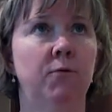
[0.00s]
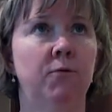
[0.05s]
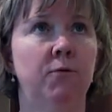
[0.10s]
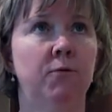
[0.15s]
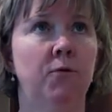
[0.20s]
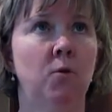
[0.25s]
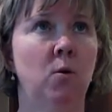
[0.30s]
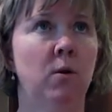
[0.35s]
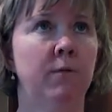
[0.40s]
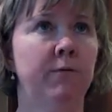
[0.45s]

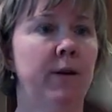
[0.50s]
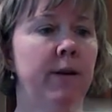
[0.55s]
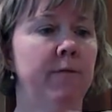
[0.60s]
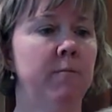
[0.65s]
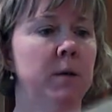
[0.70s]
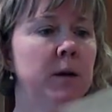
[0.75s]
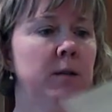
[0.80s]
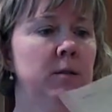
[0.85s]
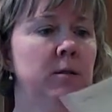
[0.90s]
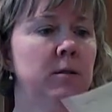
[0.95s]
4 or 5
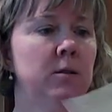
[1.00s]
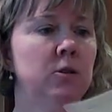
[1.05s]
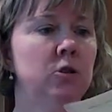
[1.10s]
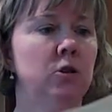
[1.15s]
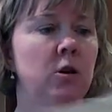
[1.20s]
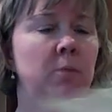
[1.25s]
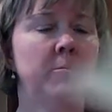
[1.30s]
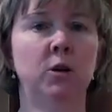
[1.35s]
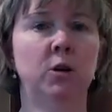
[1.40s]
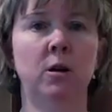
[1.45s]
months, the
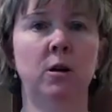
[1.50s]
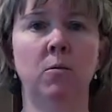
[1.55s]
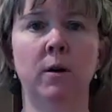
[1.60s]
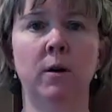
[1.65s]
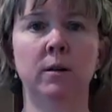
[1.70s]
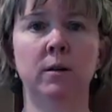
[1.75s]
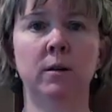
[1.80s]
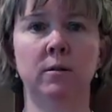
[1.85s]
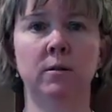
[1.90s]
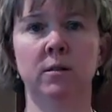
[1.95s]
sharp cheddar one,
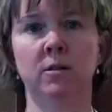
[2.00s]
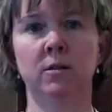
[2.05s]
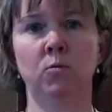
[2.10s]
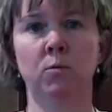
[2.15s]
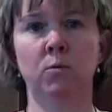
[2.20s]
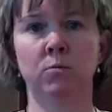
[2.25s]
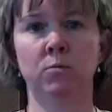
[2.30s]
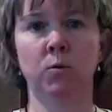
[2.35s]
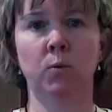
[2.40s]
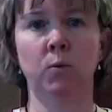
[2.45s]
because it
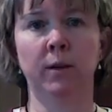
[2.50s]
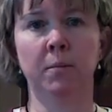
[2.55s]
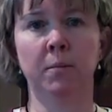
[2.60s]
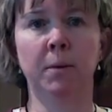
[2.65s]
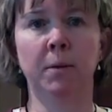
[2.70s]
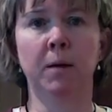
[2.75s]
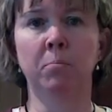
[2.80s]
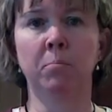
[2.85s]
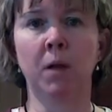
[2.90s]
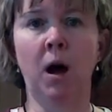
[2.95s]
was a really
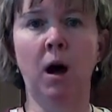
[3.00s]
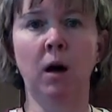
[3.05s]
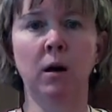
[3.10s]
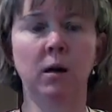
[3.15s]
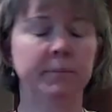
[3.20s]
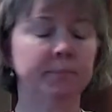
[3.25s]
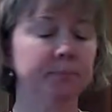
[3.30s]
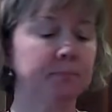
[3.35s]
big block.